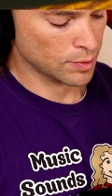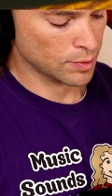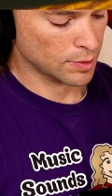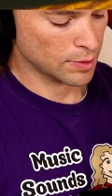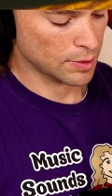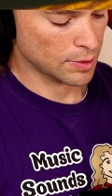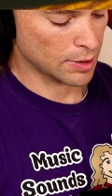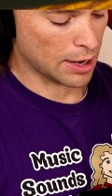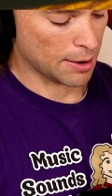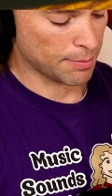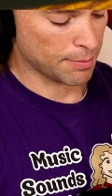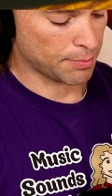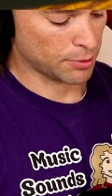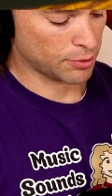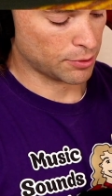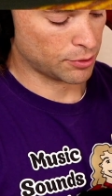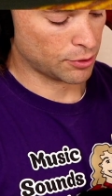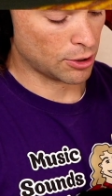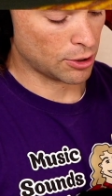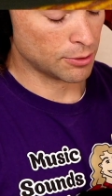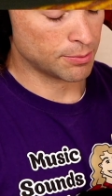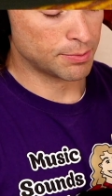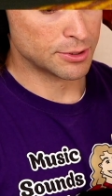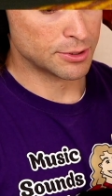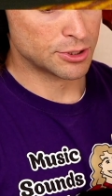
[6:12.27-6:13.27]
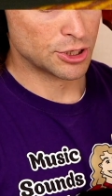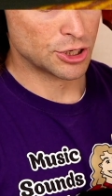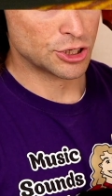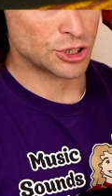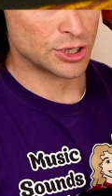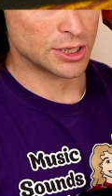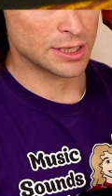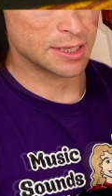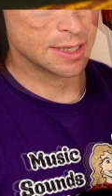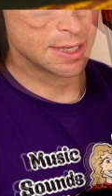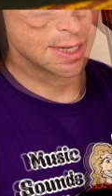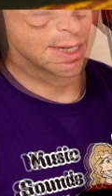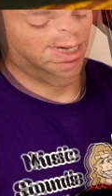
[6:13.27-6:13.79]
Upper third
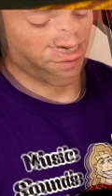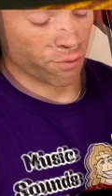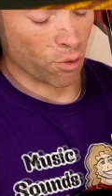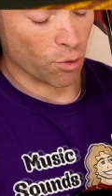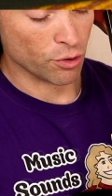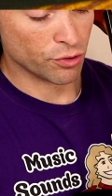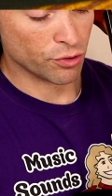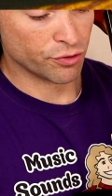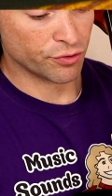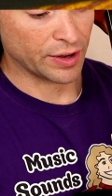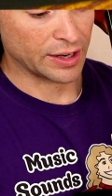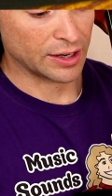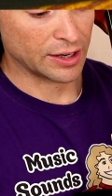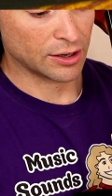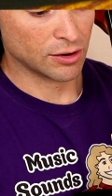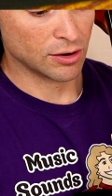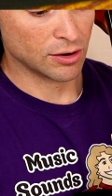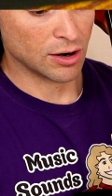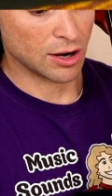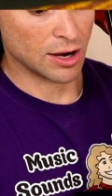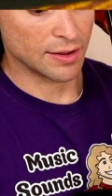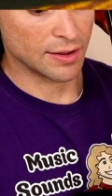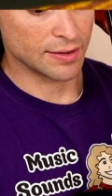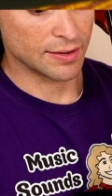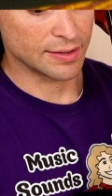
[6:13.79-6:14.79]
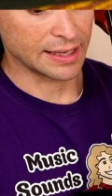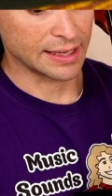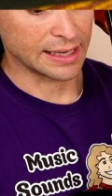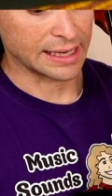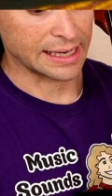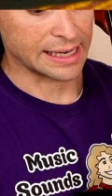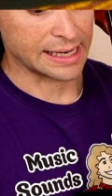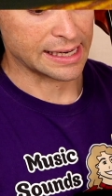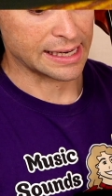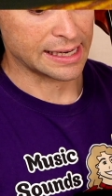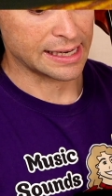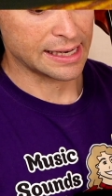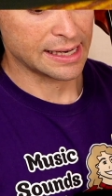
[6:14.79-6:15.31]
position, fourth finger on the
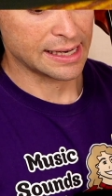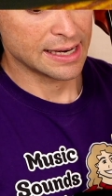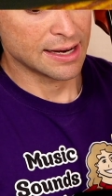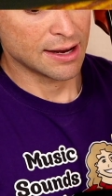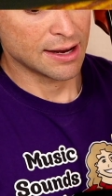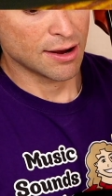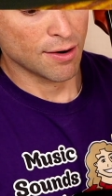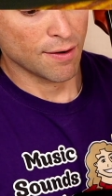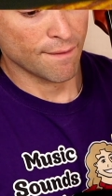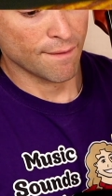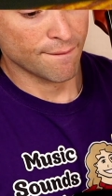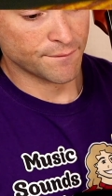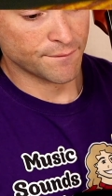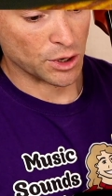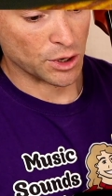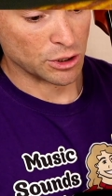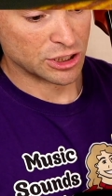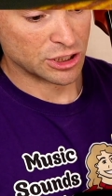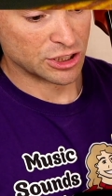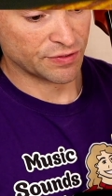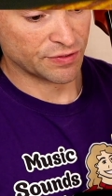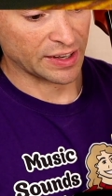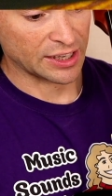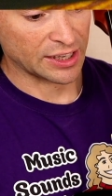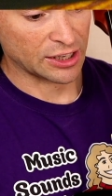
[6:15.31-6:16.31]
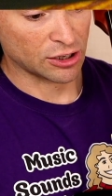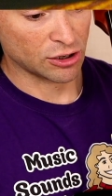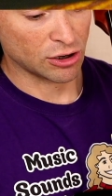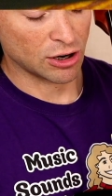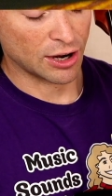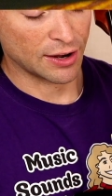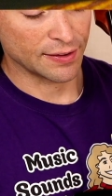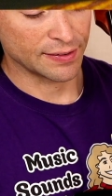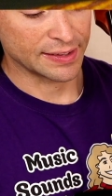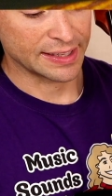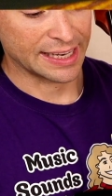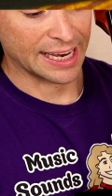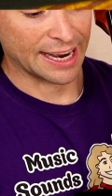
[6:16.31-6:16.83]
E, first finger
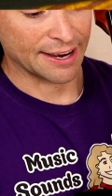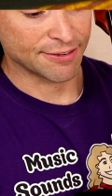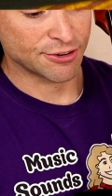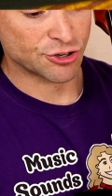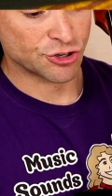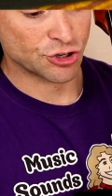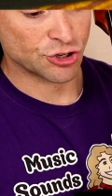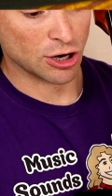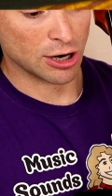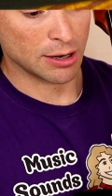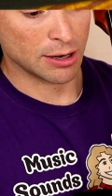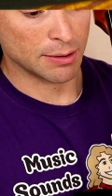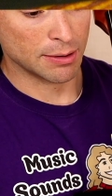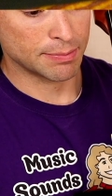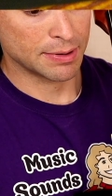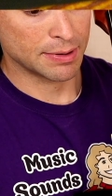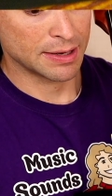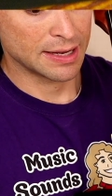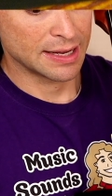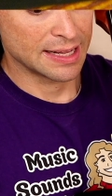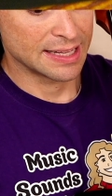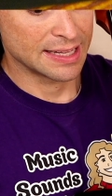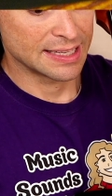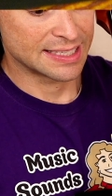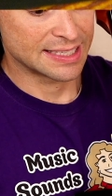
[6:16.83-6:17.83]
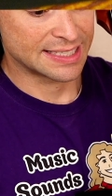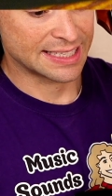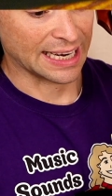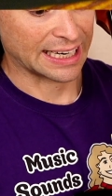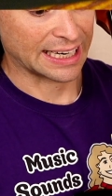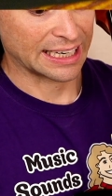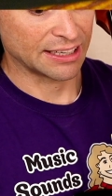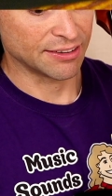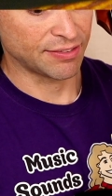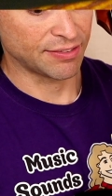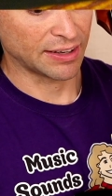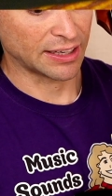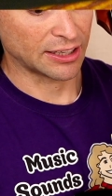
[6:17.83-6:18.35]
on the F sharp,
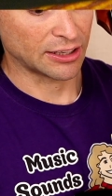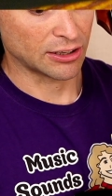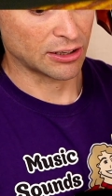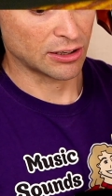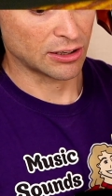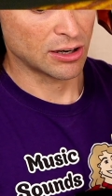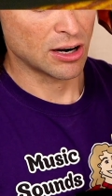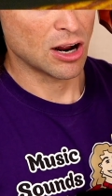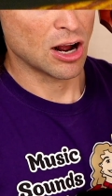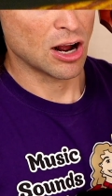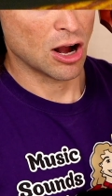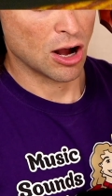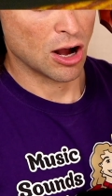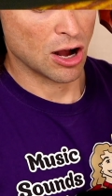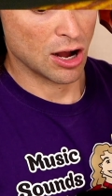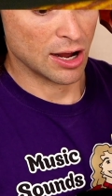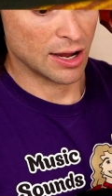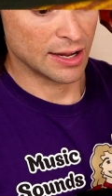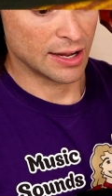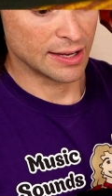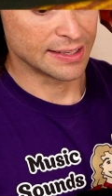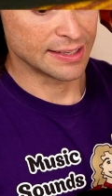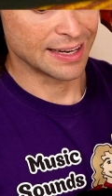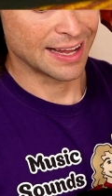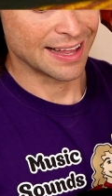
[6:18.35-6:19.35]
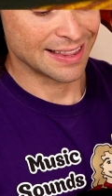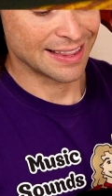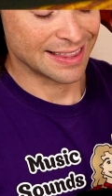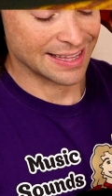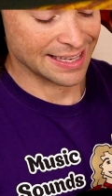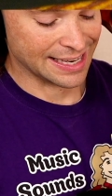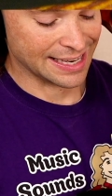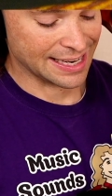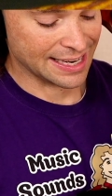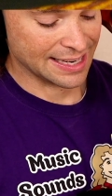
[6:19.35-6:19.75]
second finger on the